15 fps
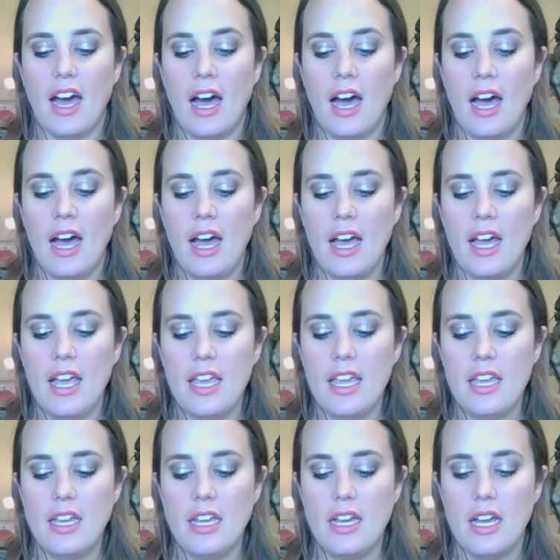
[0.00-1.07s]

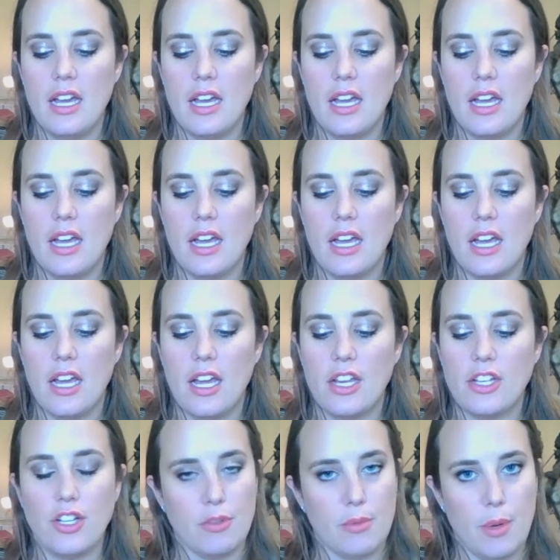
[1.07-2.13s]
I
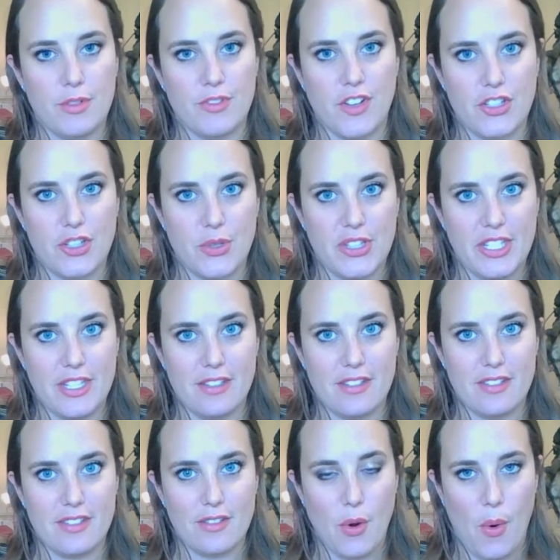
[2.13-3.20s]
don't remember if I showed
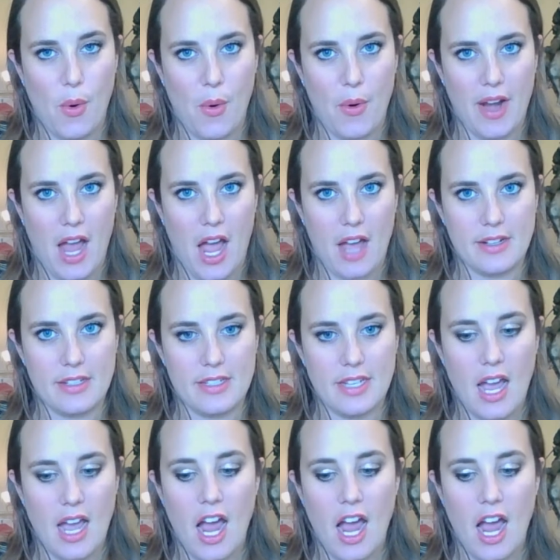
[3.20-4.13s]
these or not.